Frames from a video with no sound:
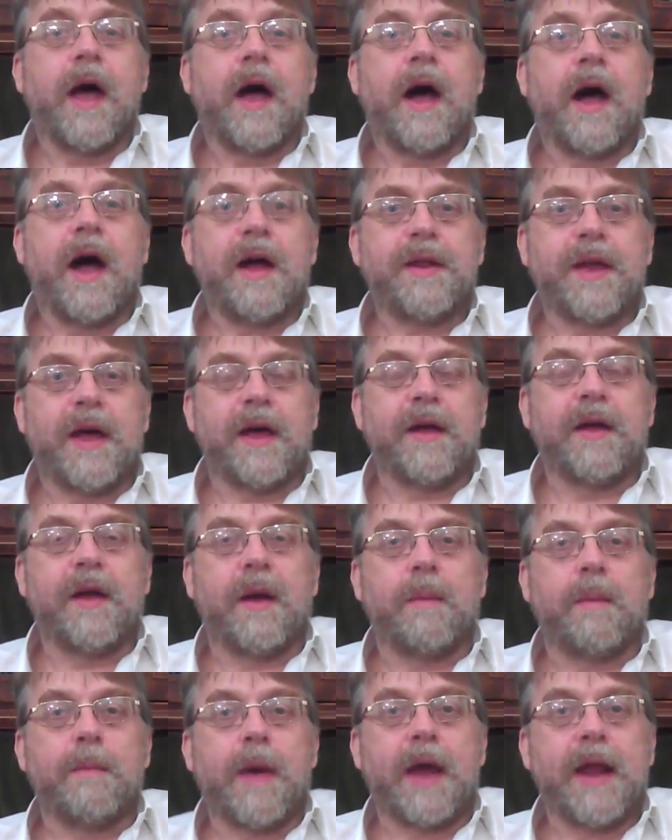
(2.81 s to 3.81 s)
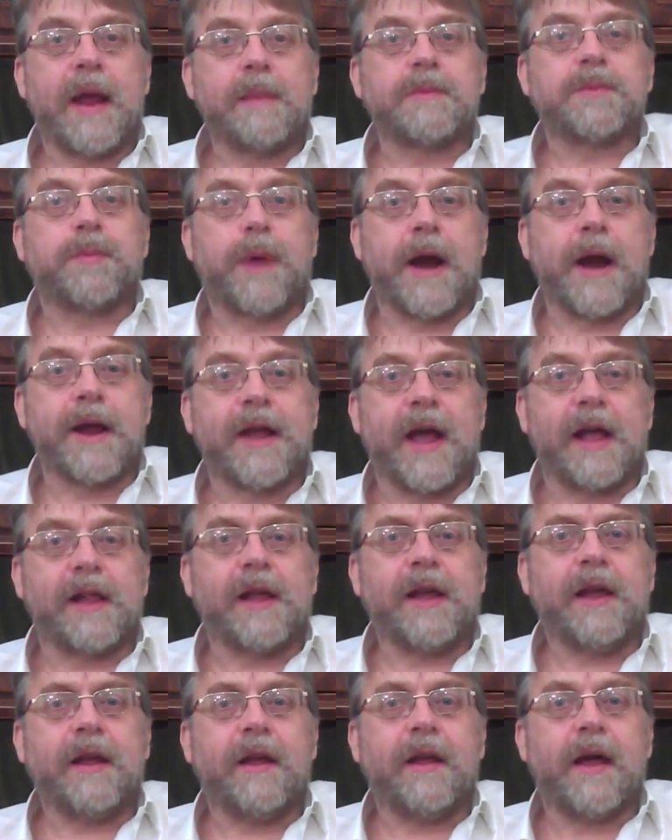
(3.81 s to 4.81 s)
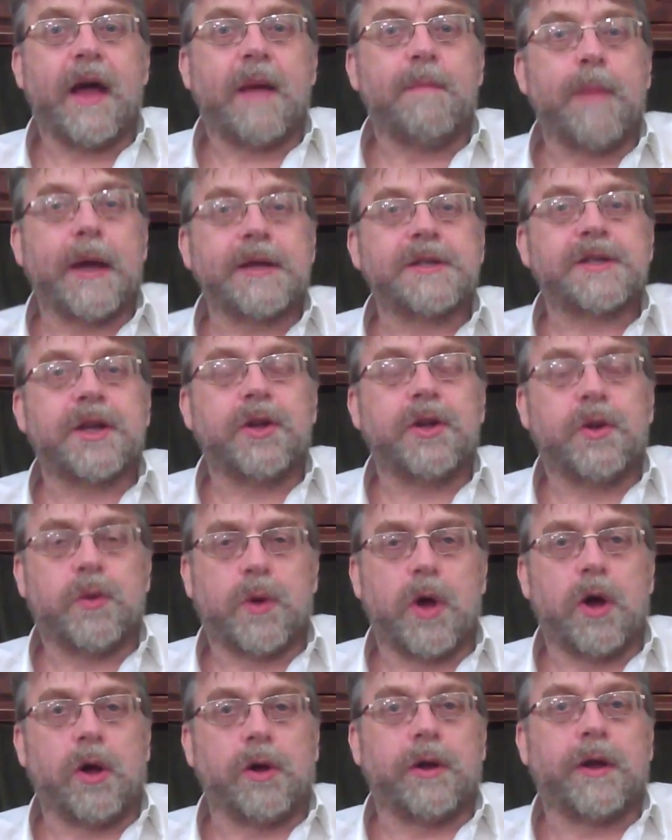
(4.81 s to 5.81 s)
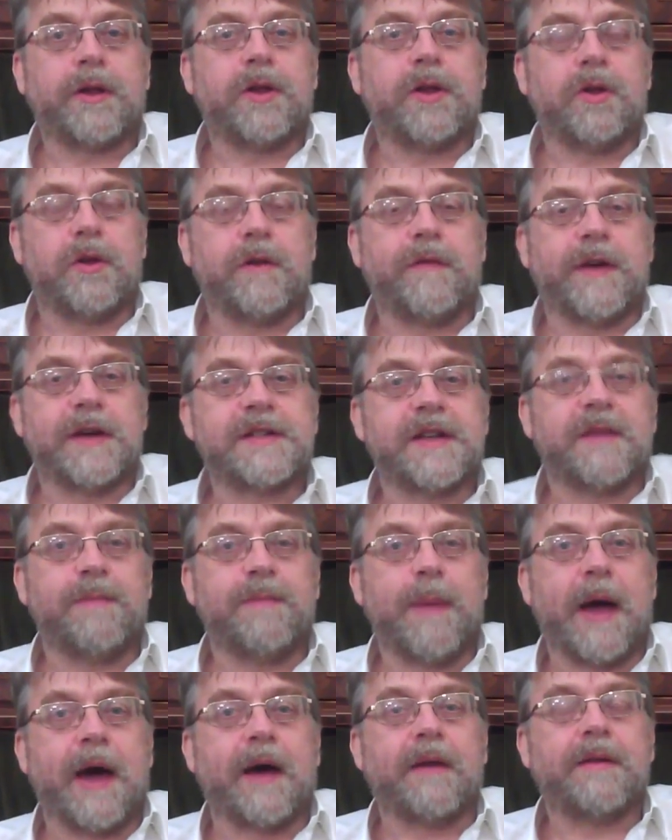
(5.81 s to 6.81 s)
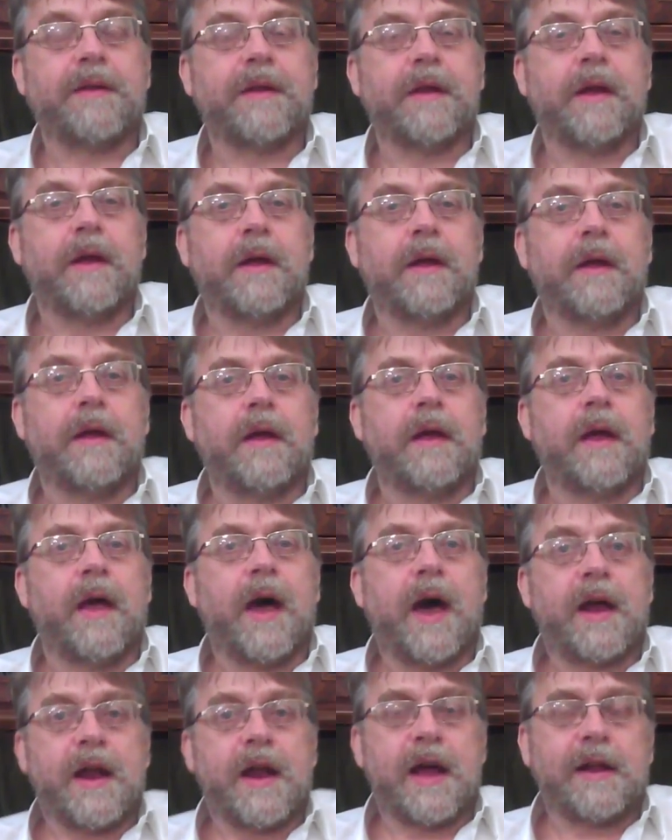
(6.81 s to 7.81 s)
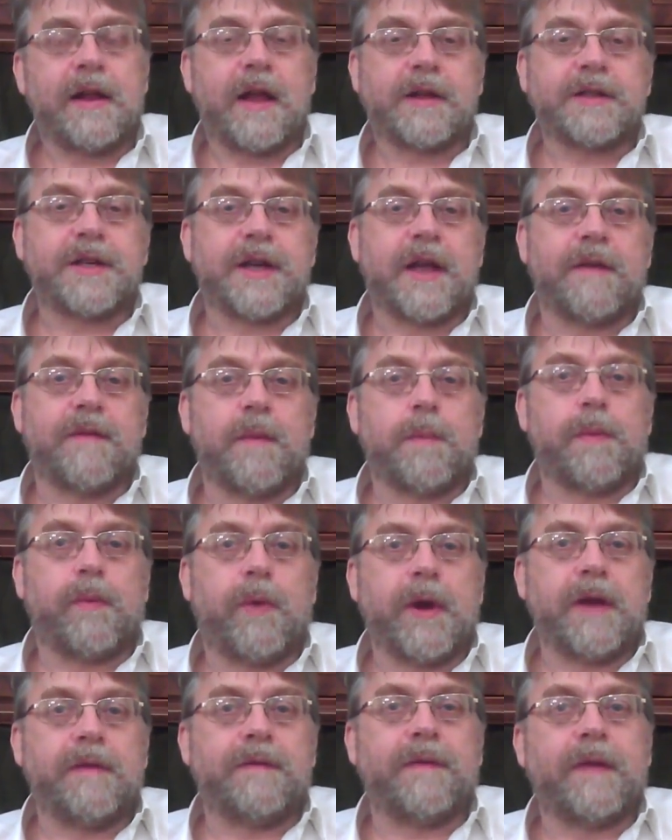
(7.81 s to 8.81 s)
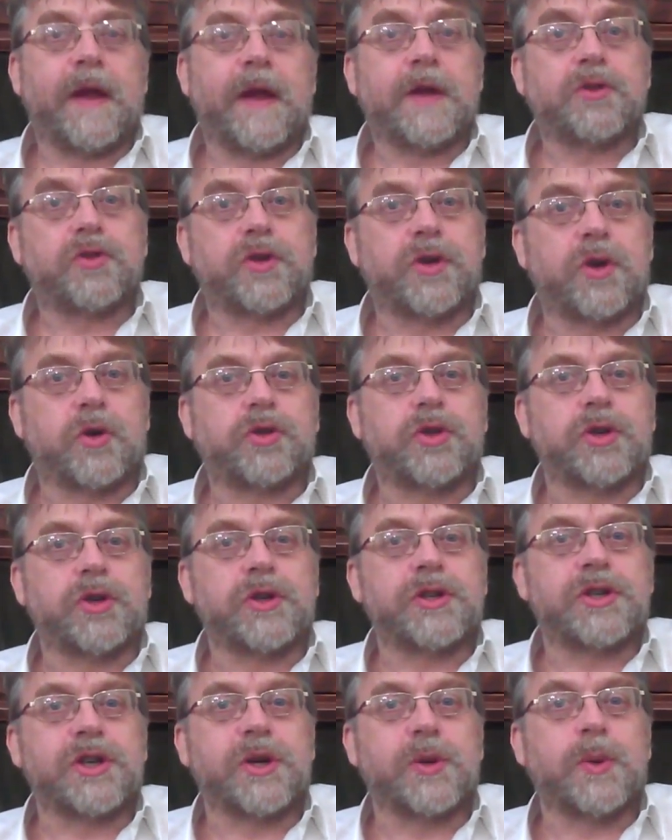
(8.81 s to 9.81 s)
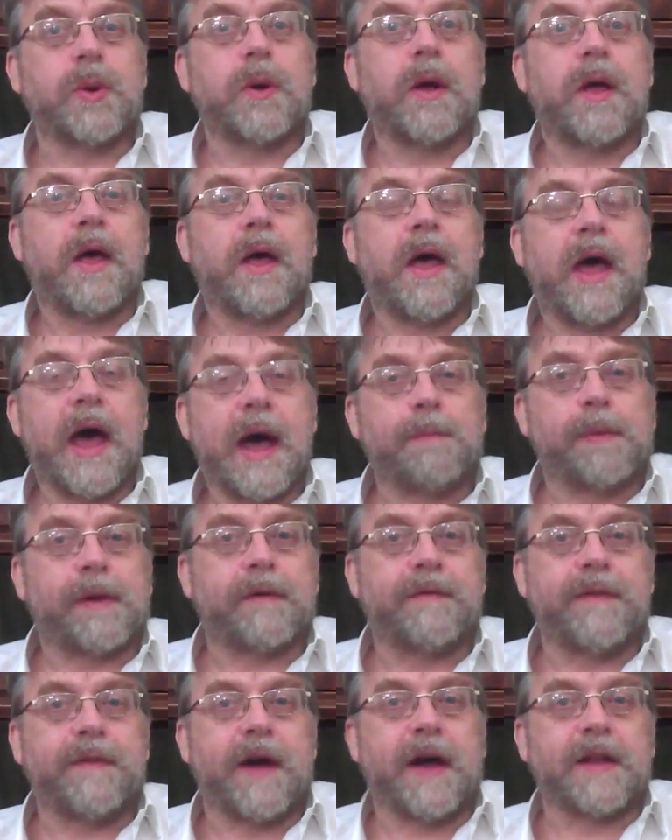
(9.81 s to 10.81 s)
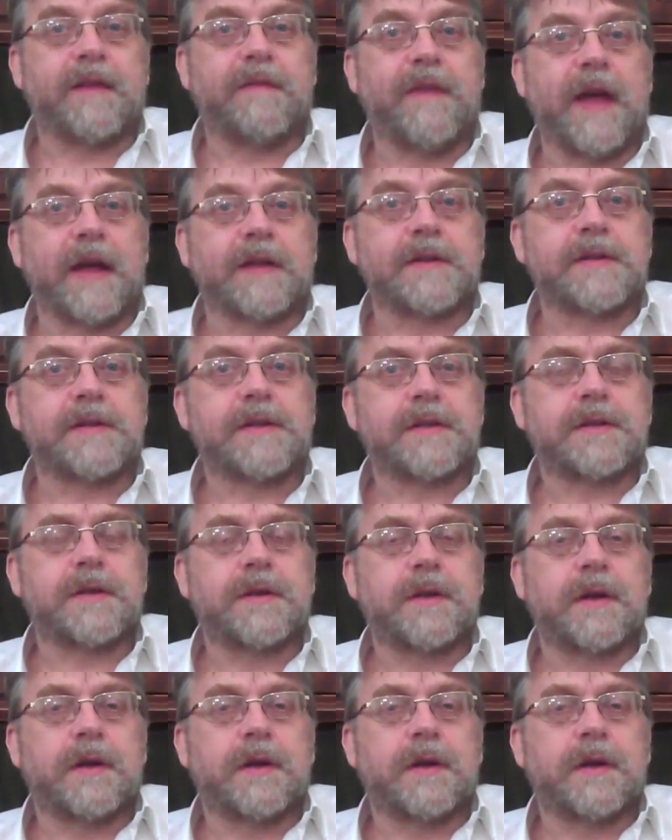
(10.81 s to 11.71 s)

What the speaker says: Hi there, my name's Brian Kelly. I'm based at UConn, the University of Bath. And I'd like to give a brief introduction to amplified events.